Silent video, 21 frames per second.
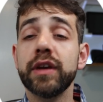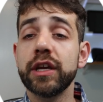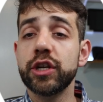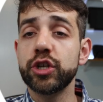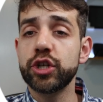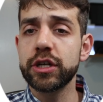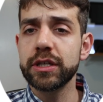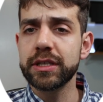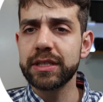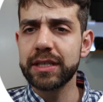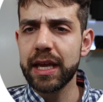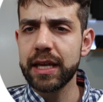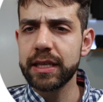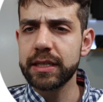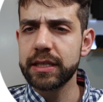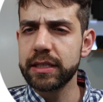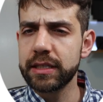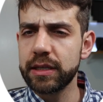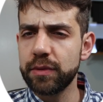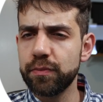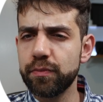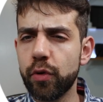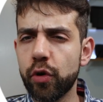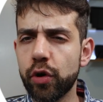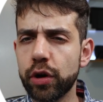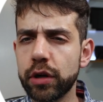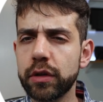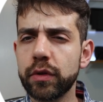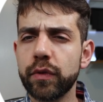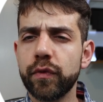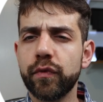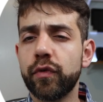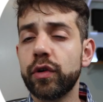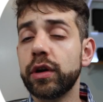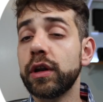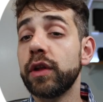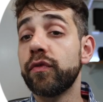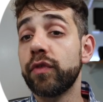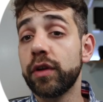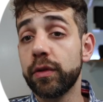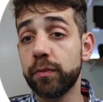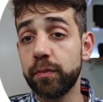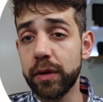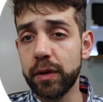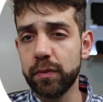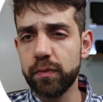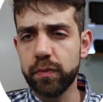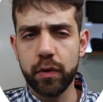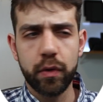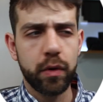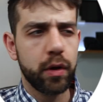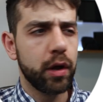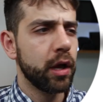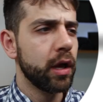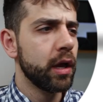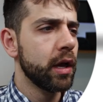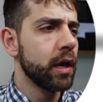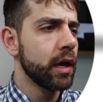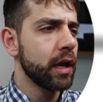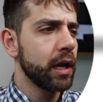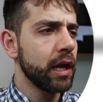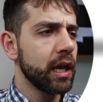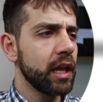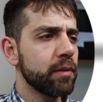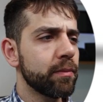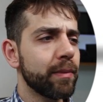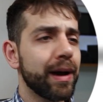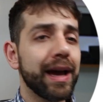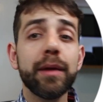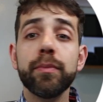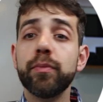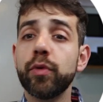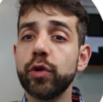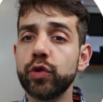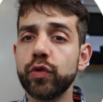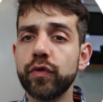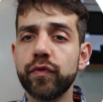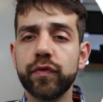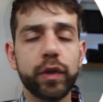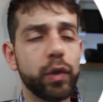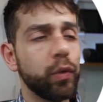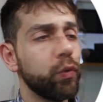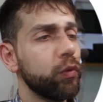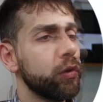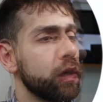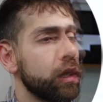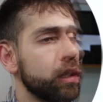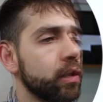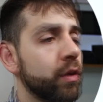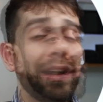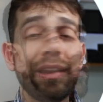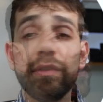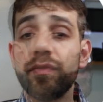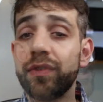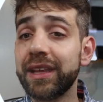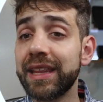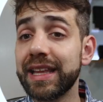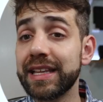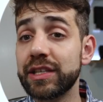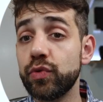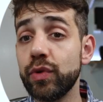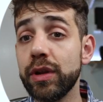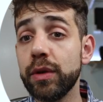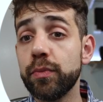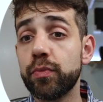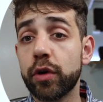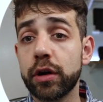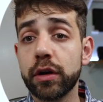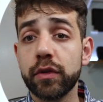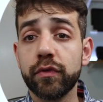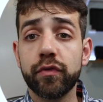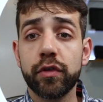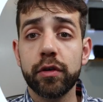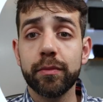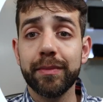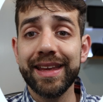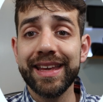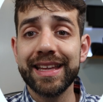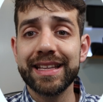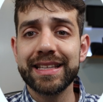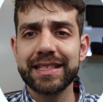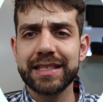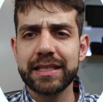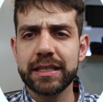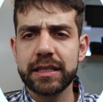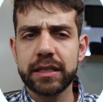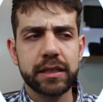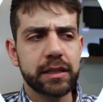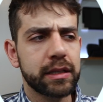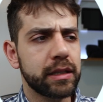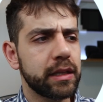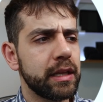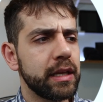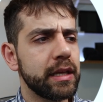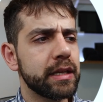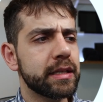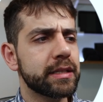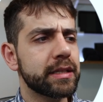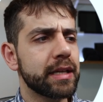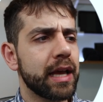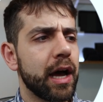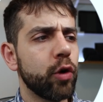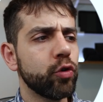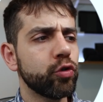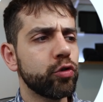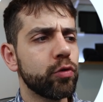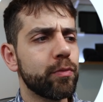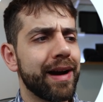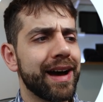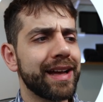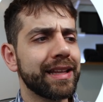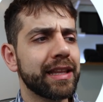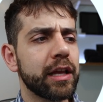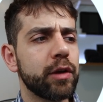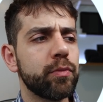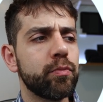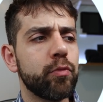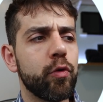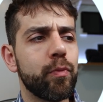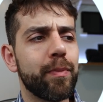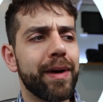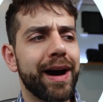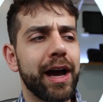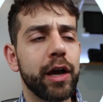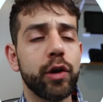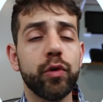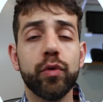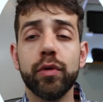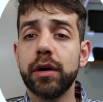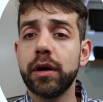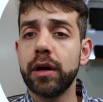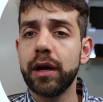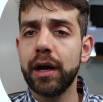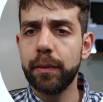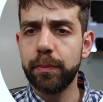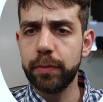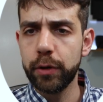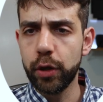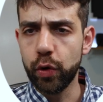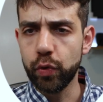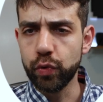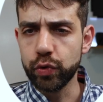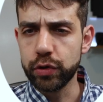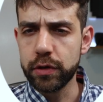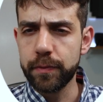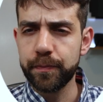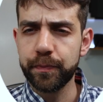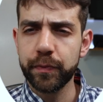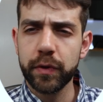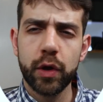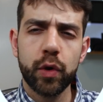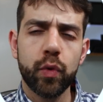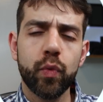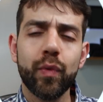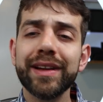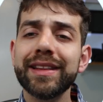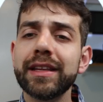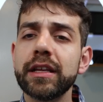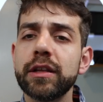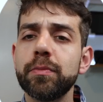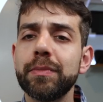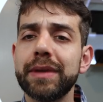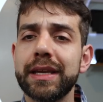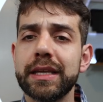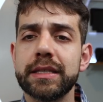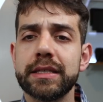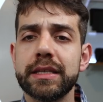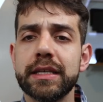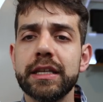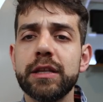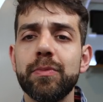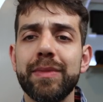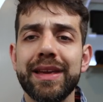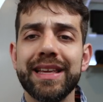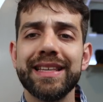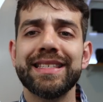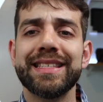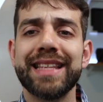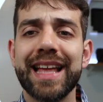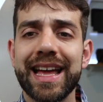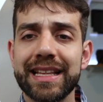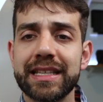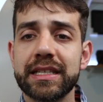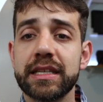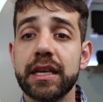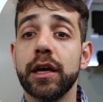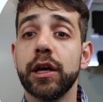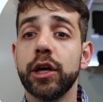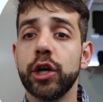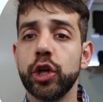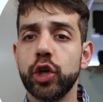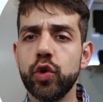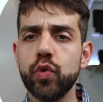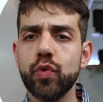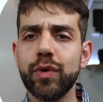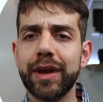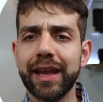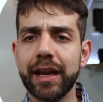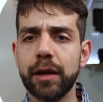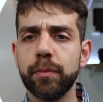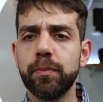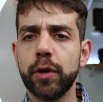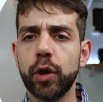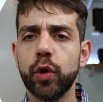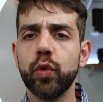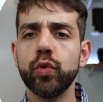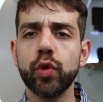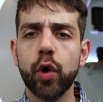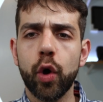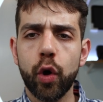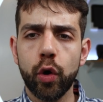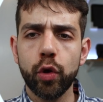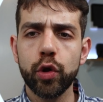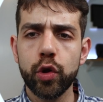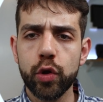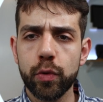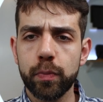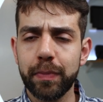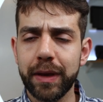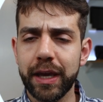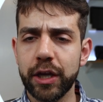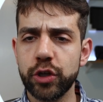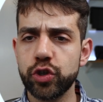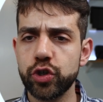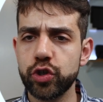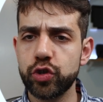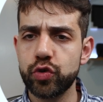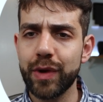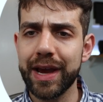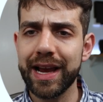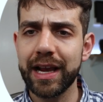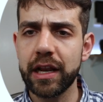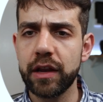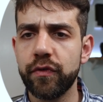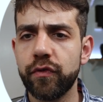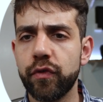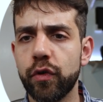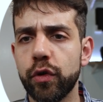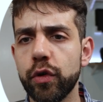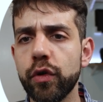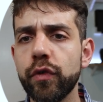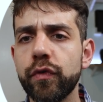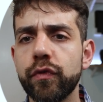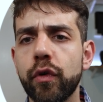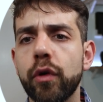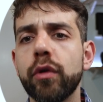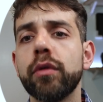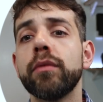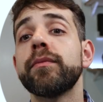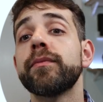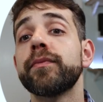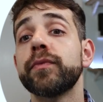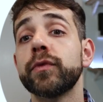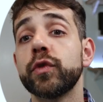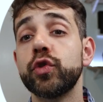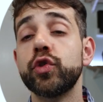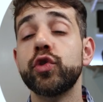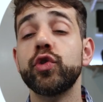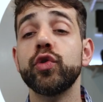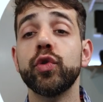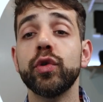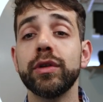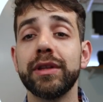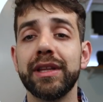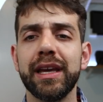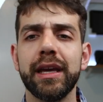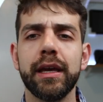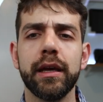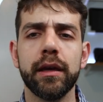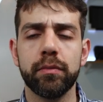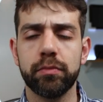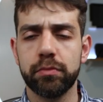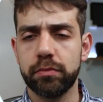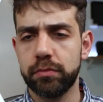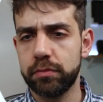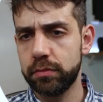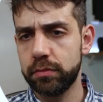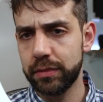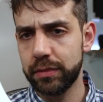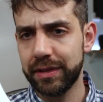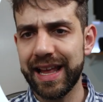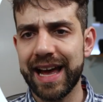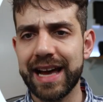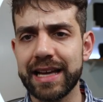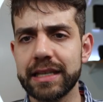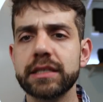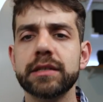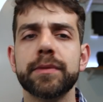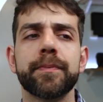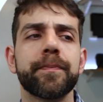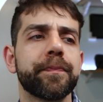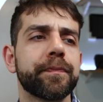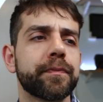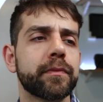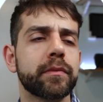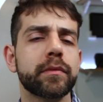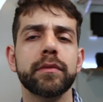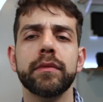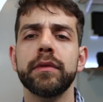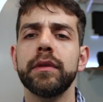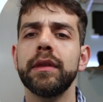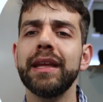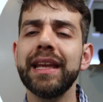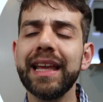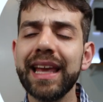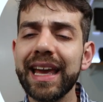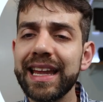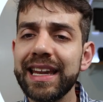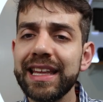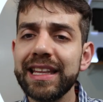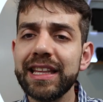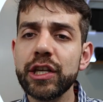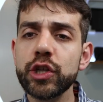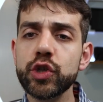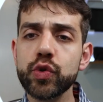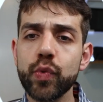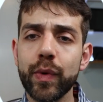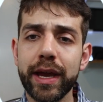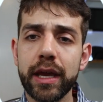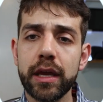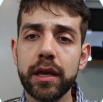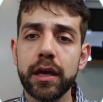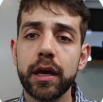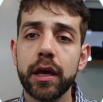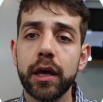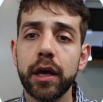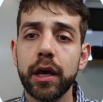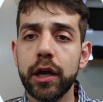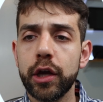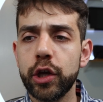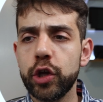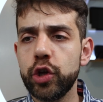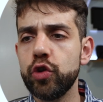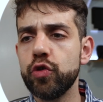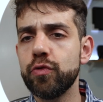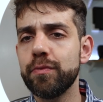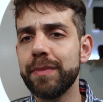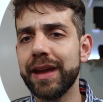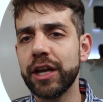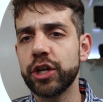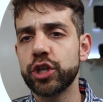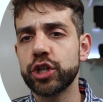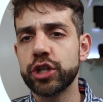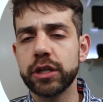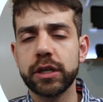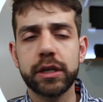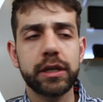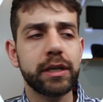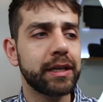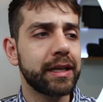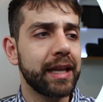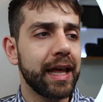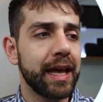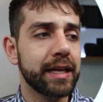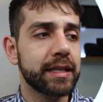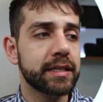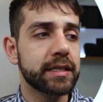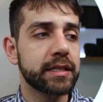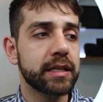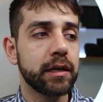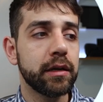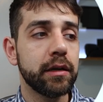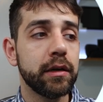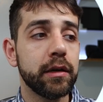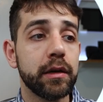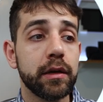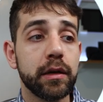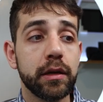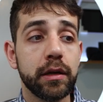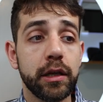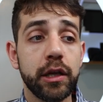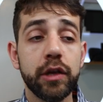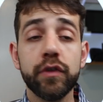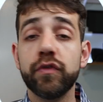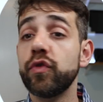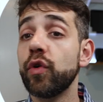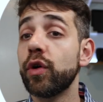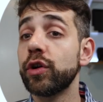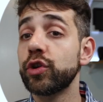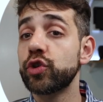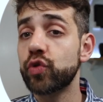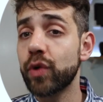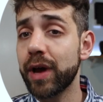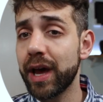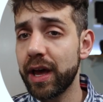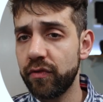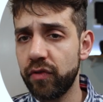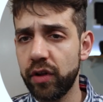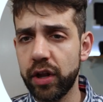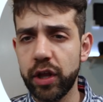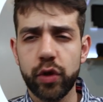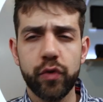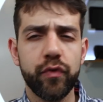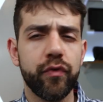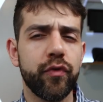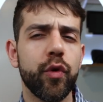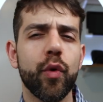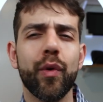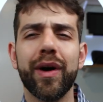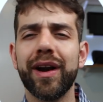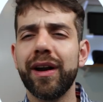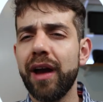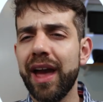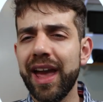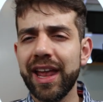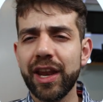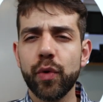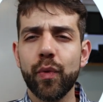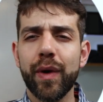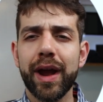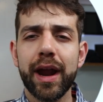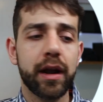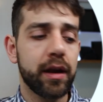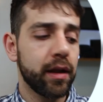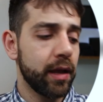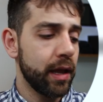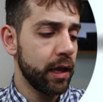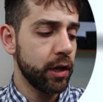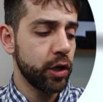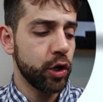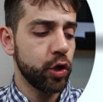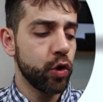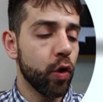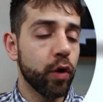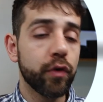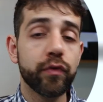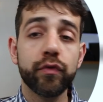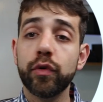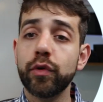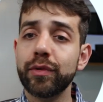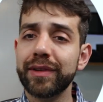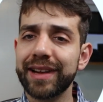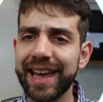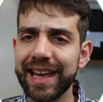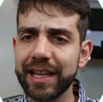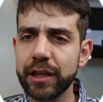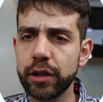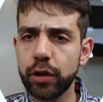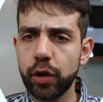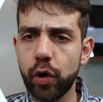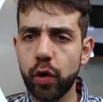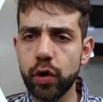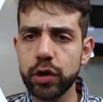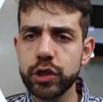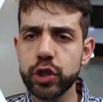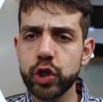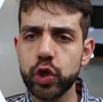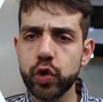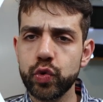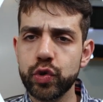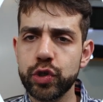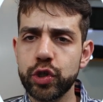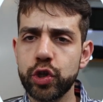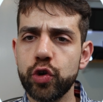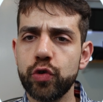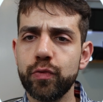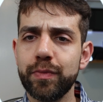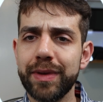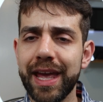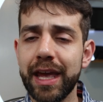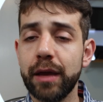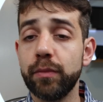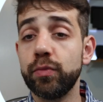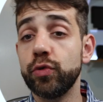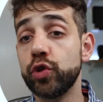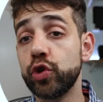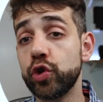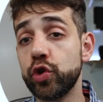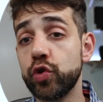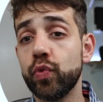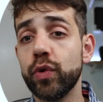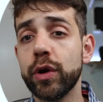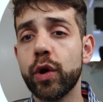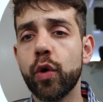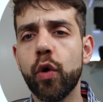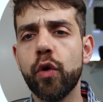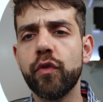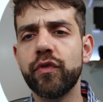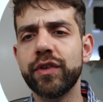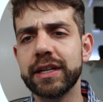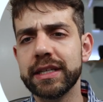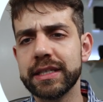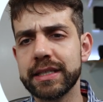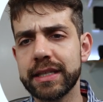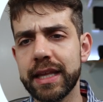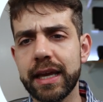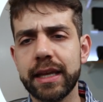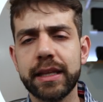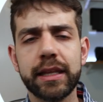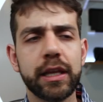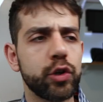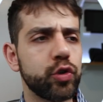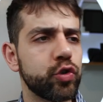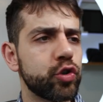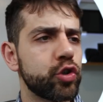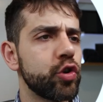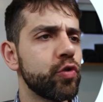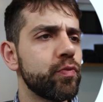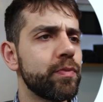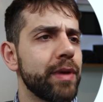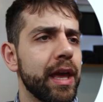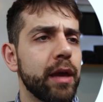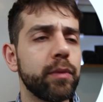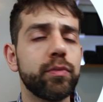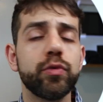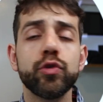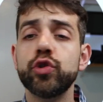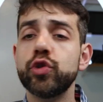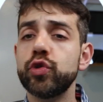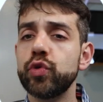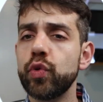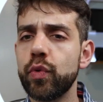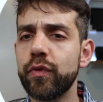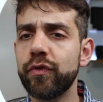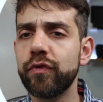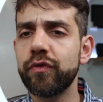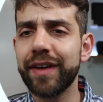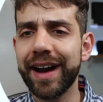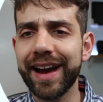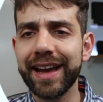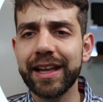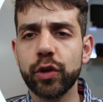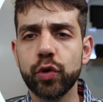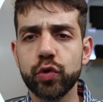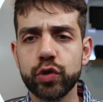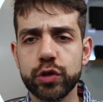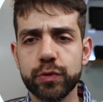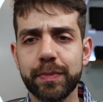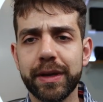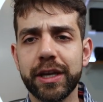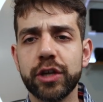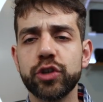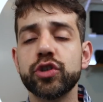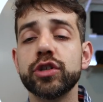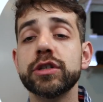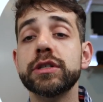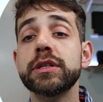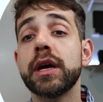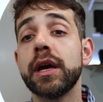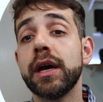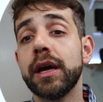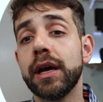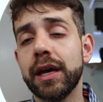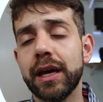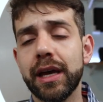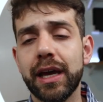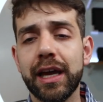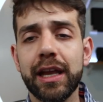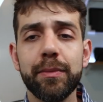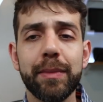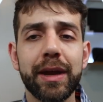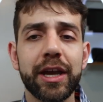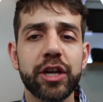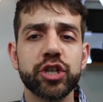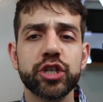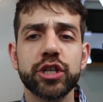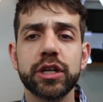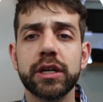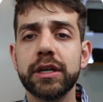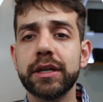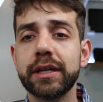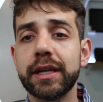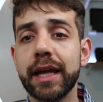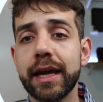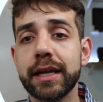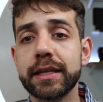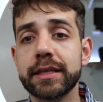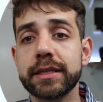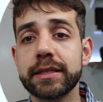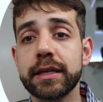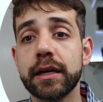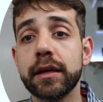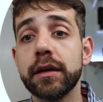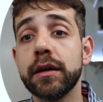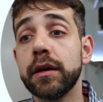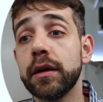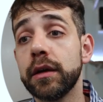features that is important for different people. In my point of view, one thing that's really important for me is this automatic mobile upload. What it means? It means that you can upload all your pictures directly for your phone to the NAS, and in this way you make sure that if you are traveling, if you are anywhere and your phone gets lost, you still be able to recover this data, you still be able to find those pictures and make sure that